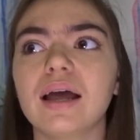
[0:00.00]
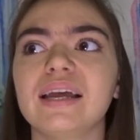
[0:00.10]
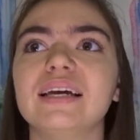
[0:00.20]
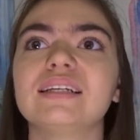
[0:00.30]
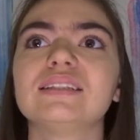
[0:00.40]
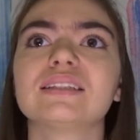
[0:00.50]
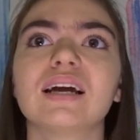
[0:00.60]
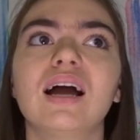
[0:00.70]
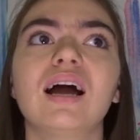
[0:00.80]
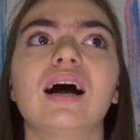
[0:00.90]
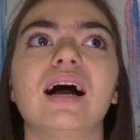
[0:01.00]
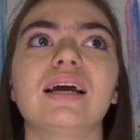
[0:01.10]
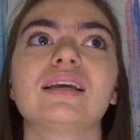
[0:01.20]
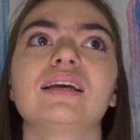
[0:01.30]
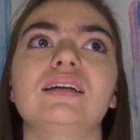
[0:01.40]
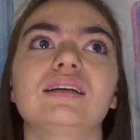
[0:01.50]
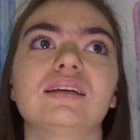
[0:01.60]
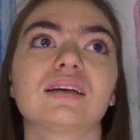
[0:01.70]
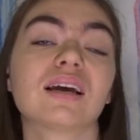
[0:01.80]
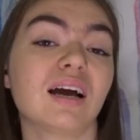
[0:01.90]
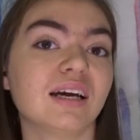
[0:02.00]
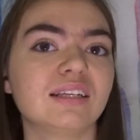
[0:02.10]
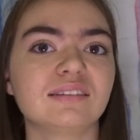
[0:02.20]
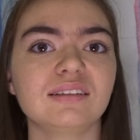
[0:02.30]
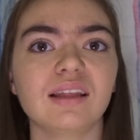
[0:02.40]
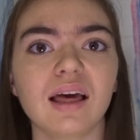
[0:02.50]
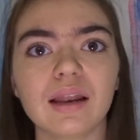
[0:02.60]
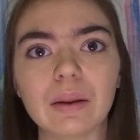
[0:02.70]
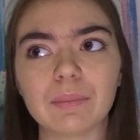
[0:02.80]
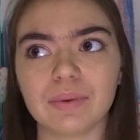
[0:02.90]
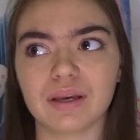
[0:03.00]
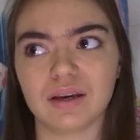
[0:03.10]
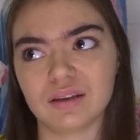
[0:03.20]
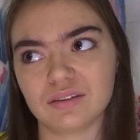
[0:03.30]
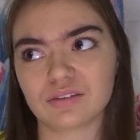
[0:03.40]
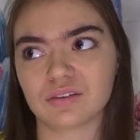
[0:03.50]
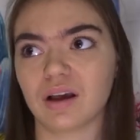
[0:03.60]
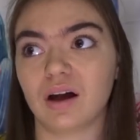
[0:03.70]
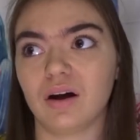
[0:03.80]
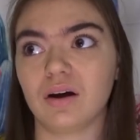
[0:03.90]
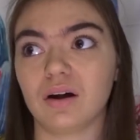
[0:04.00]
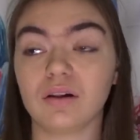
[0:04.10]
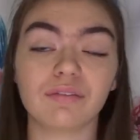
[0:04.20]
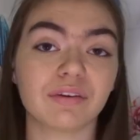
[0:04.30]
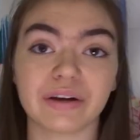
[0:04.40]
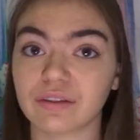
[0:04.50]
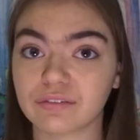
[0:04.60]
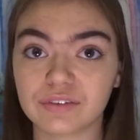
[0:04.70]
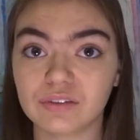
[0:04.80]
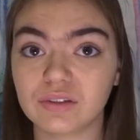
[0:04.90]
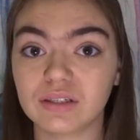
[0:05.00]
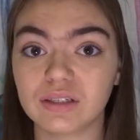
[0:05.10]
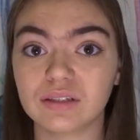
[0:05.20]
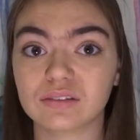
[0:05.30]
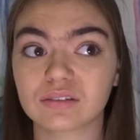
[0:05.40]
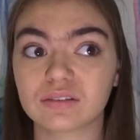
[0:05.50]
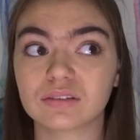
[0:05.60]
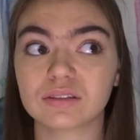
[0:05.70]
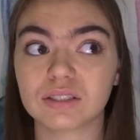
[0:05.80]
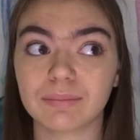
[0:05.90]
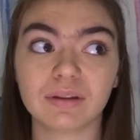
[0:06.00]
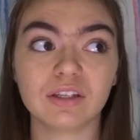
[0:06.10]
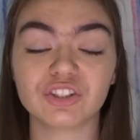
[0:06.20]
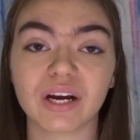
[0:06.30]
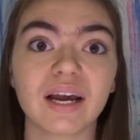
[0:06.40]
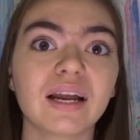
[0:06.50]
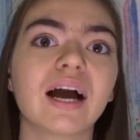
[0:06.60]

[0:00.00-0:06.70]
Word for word: and I can kind of see that because all of their other food is typically dry.